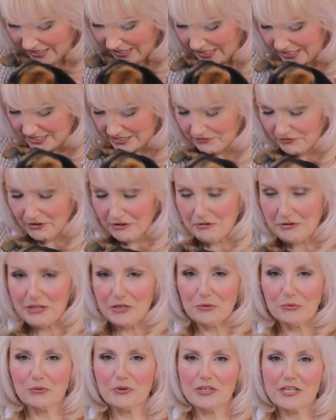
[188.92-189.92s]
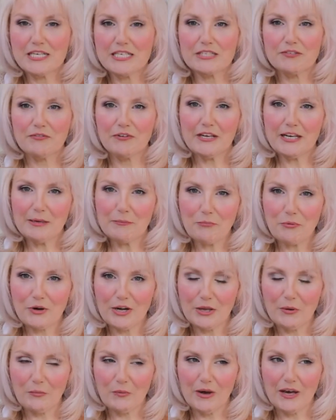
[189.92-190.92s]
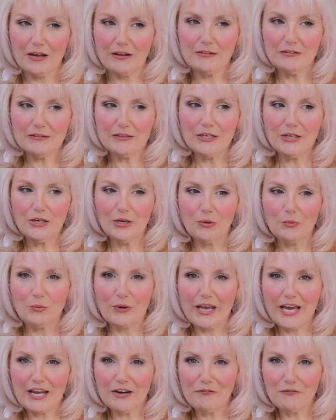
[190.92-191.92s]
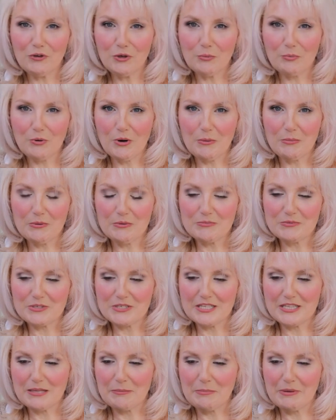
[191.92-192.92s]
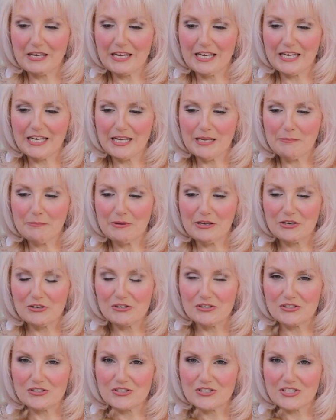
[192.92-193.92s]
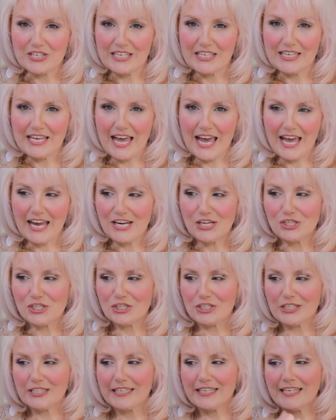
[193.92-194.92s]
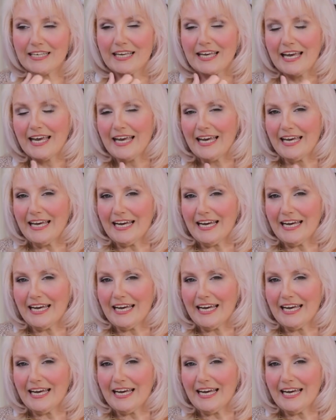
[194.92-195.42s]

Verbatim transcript: He's very good. He's fit in pretty well. We had a few problems in the beginning because he actually...